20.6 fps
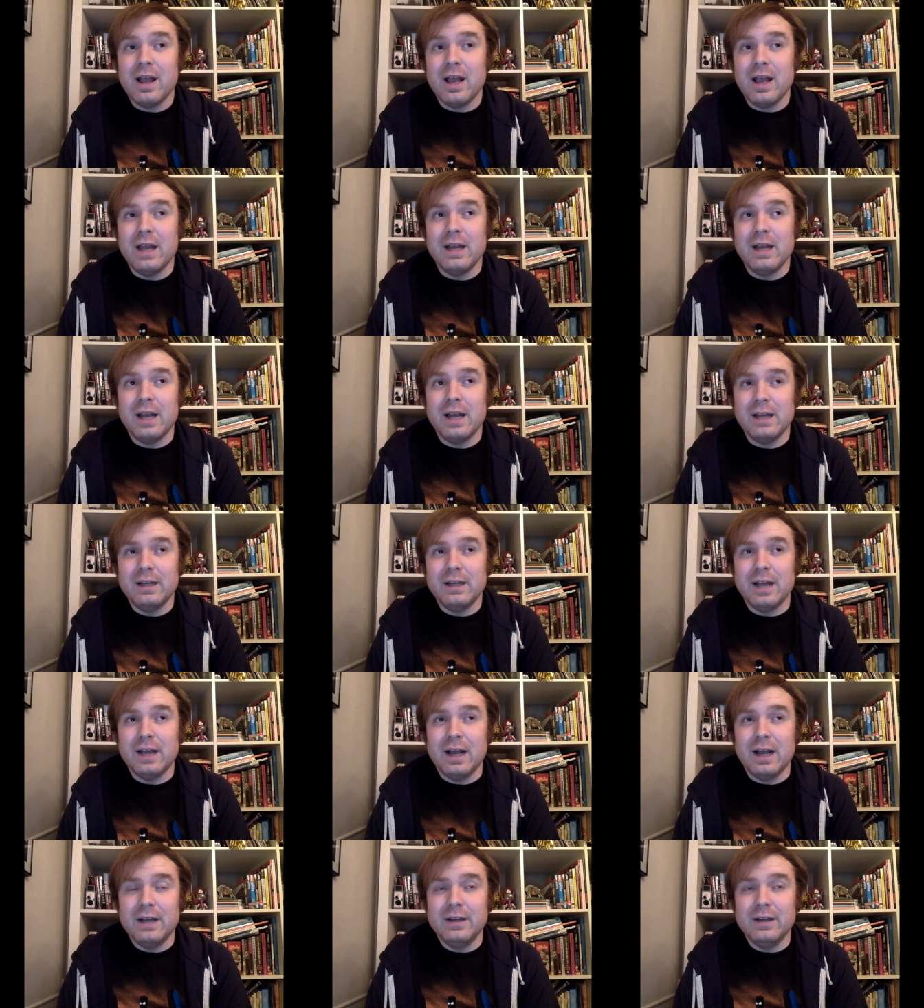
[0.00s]
And
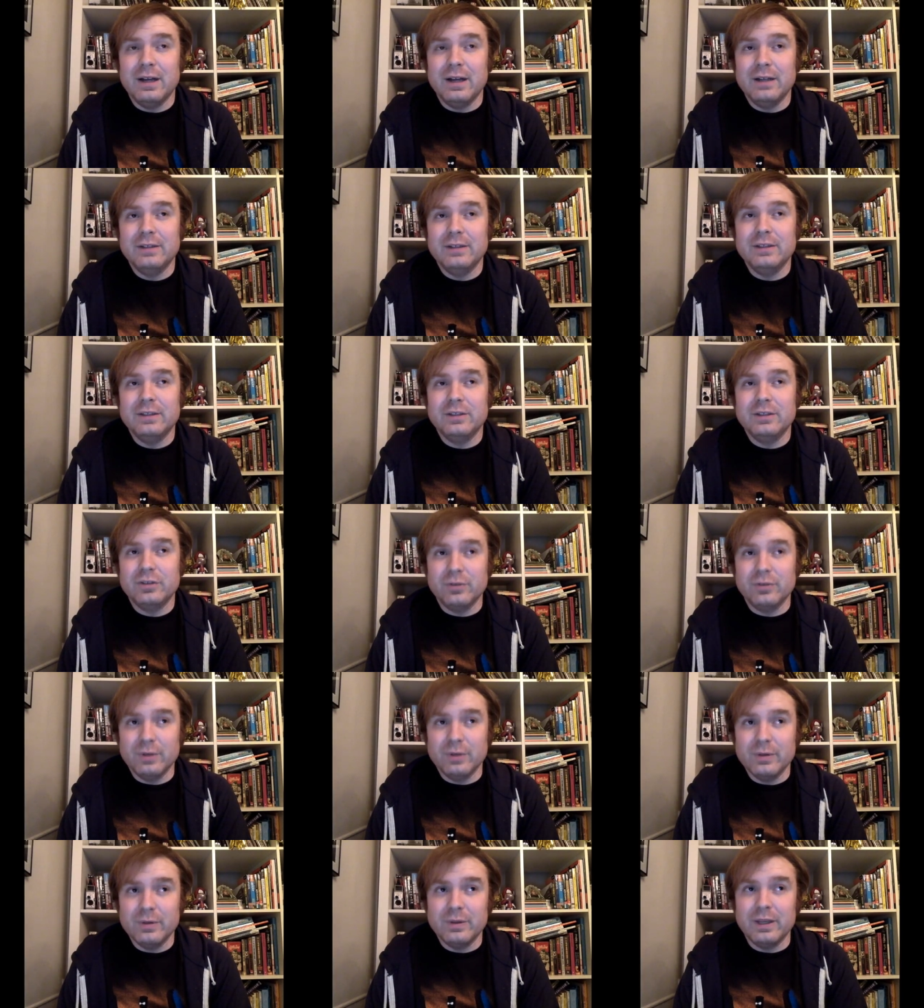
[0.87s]
I
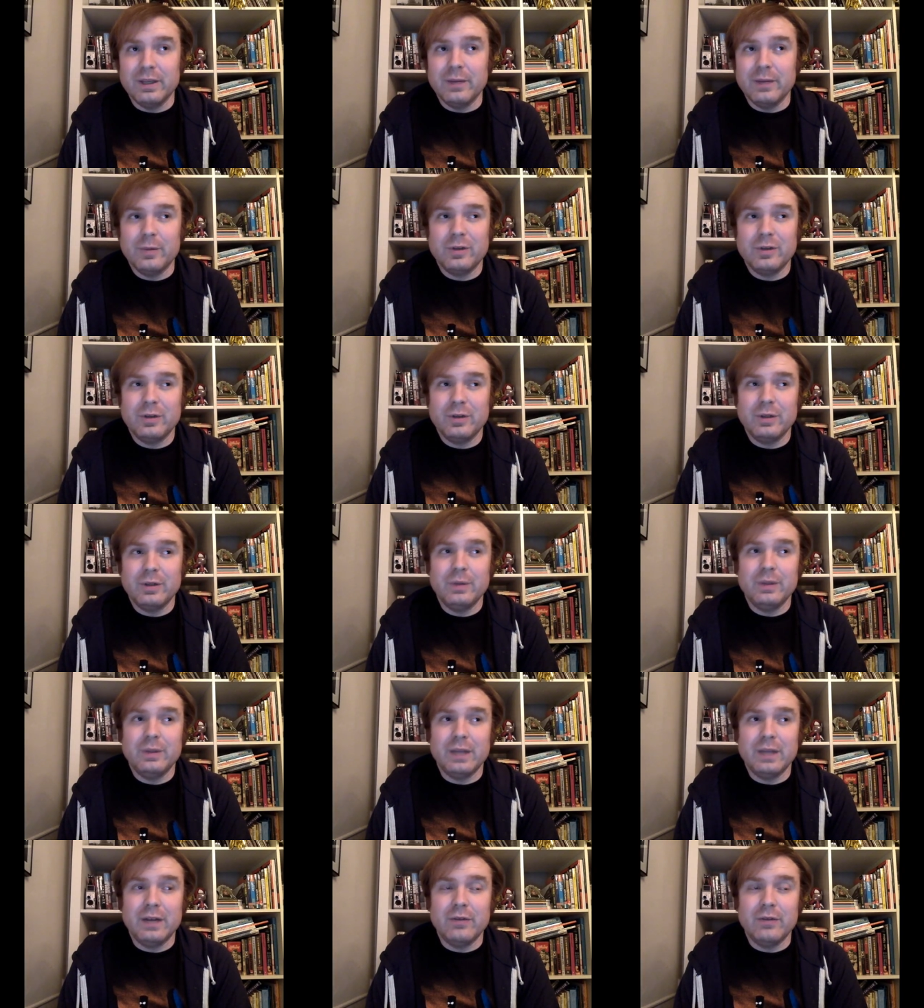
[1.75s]
disagree with that, particularly
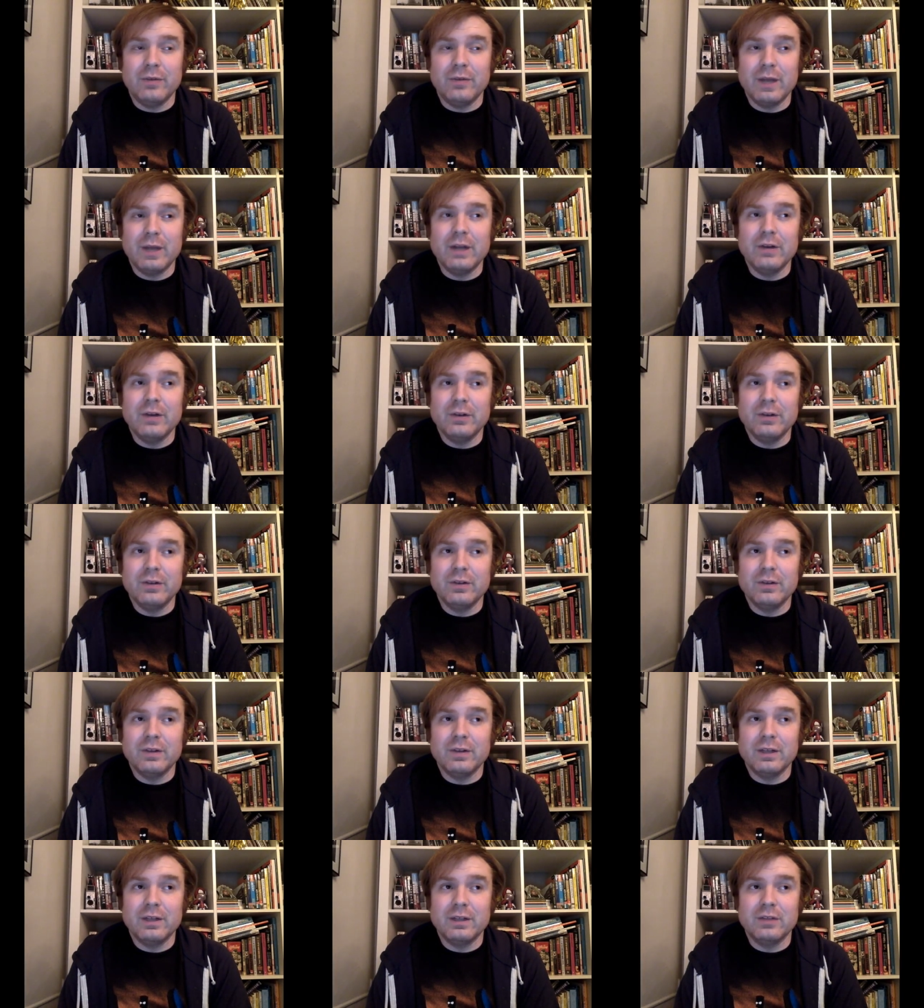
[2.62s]
with that in Raiders.
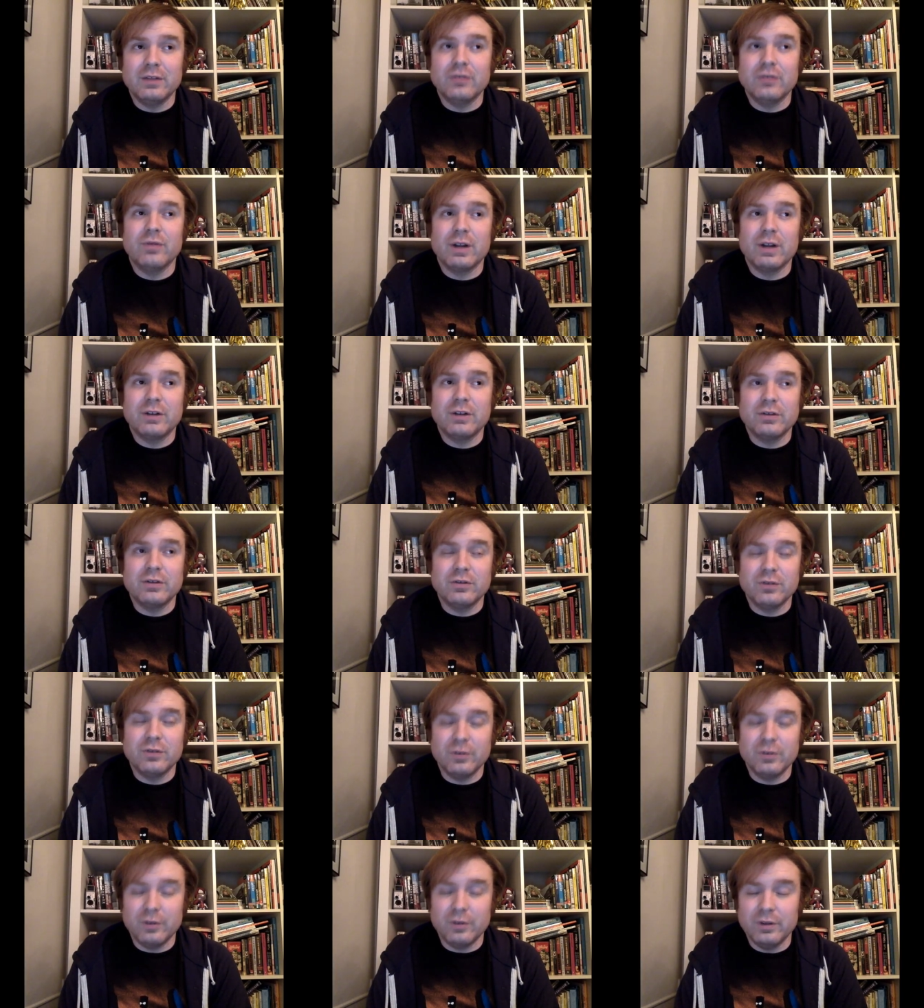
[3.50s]
It's like the direction's
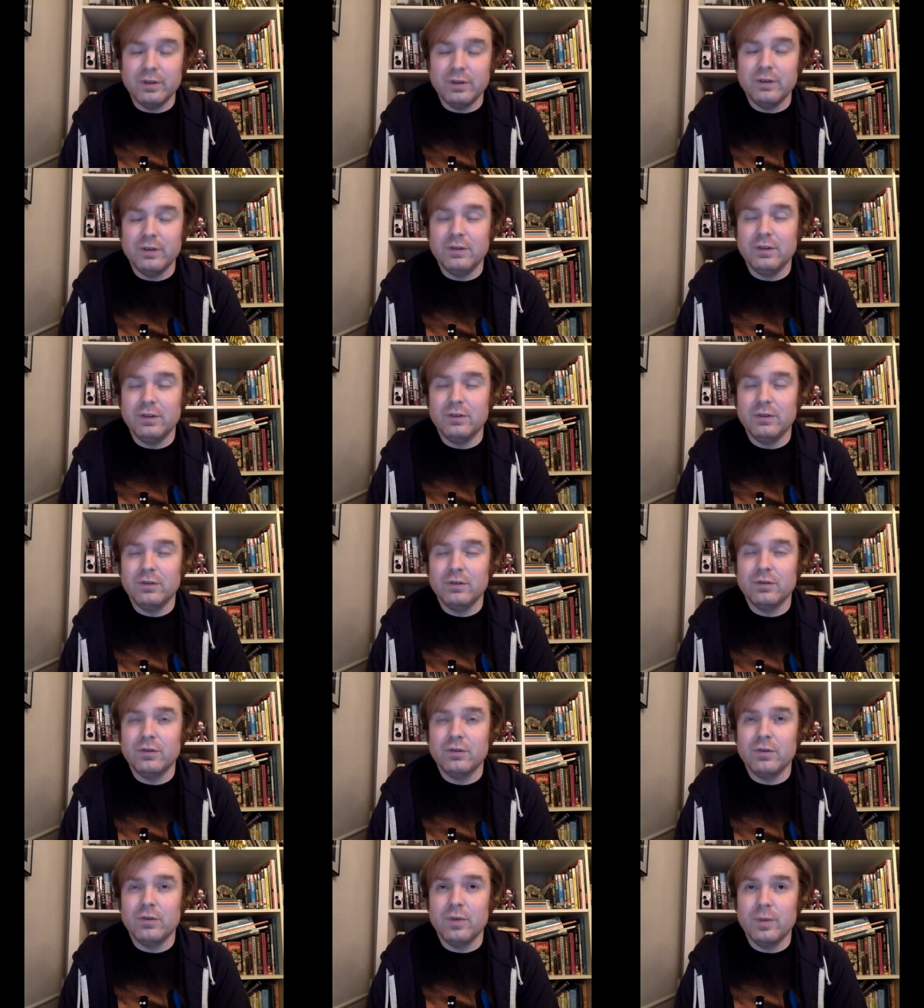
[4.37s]
so good, the scenes are
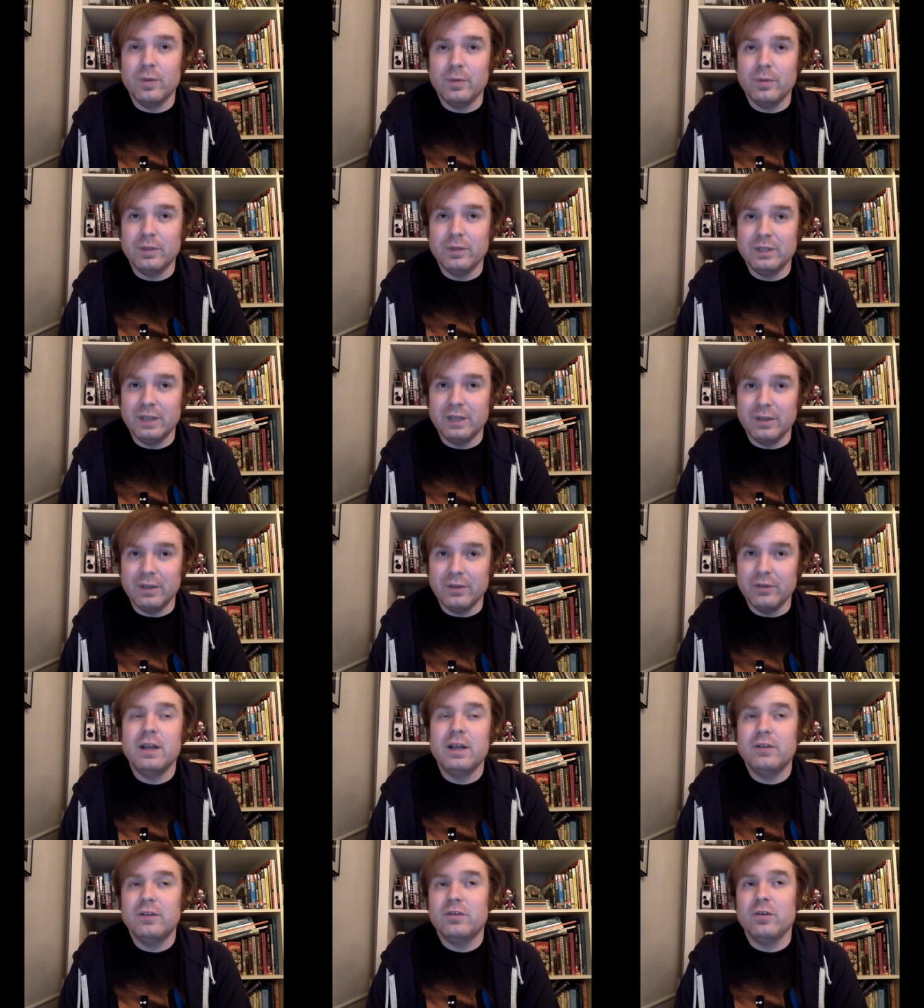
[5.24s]
so well put
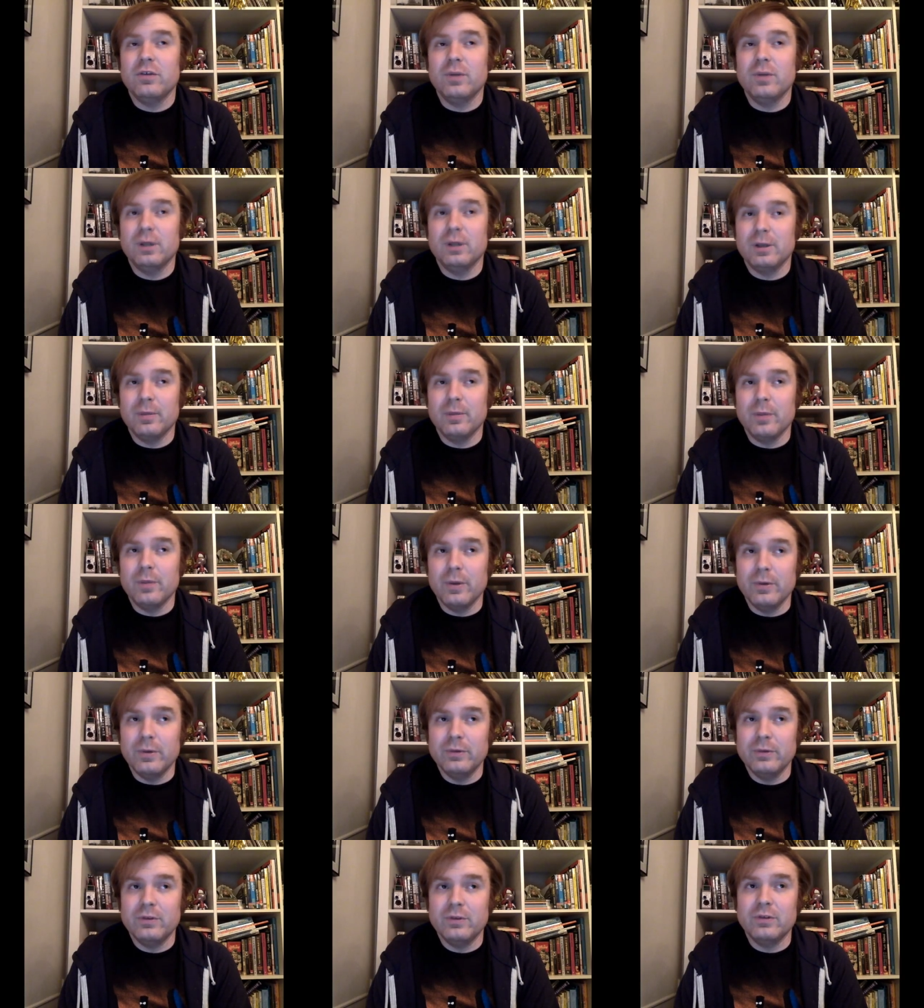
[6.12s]
together, it's so well
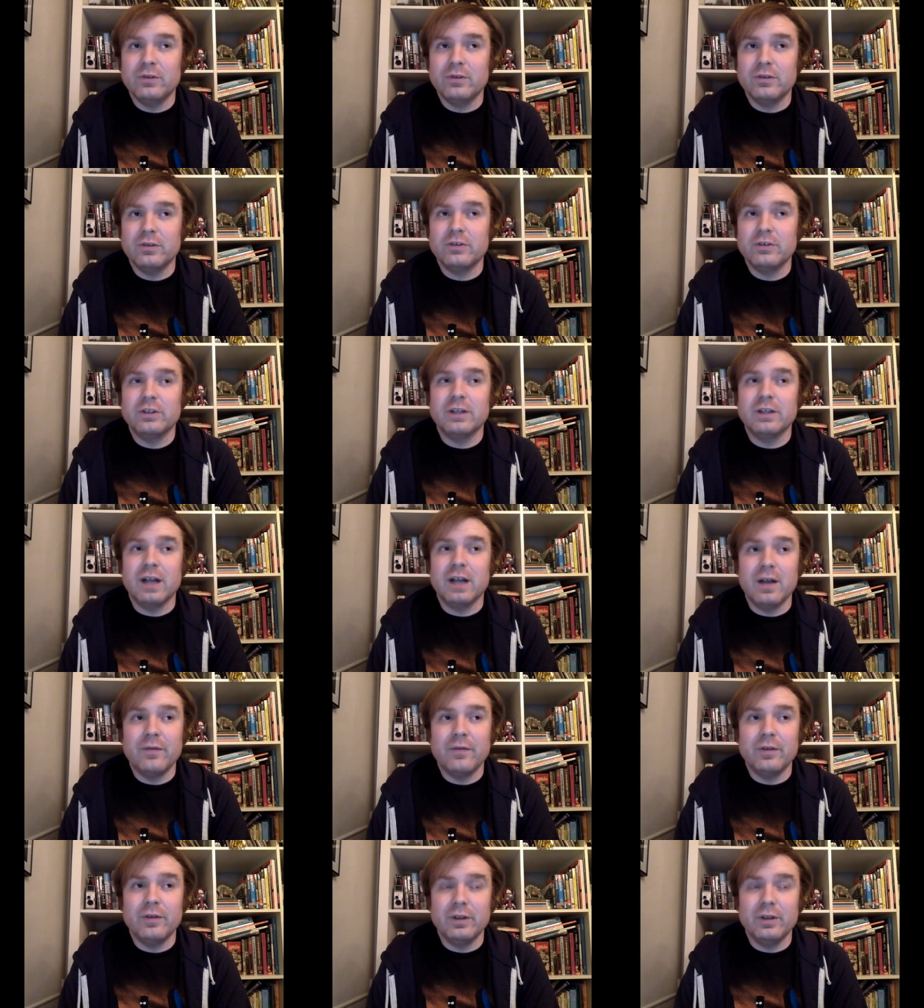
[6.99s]
composed, there's such a
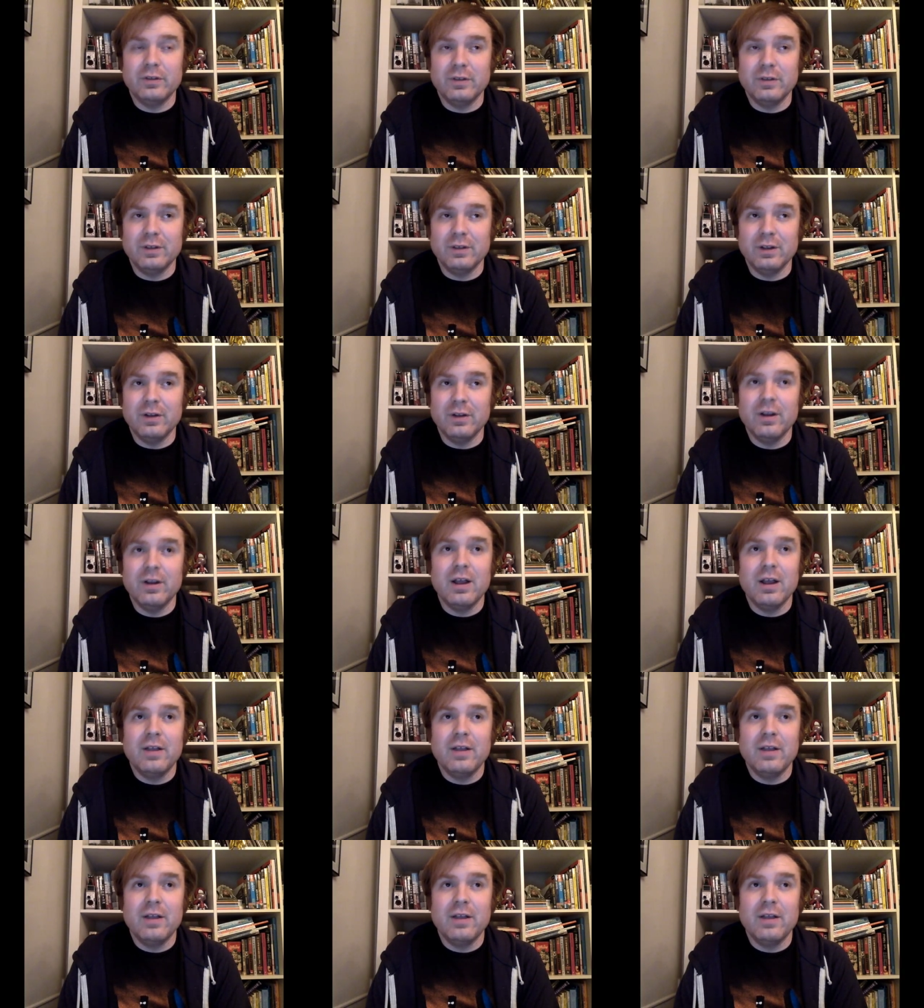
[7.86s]
confidence in there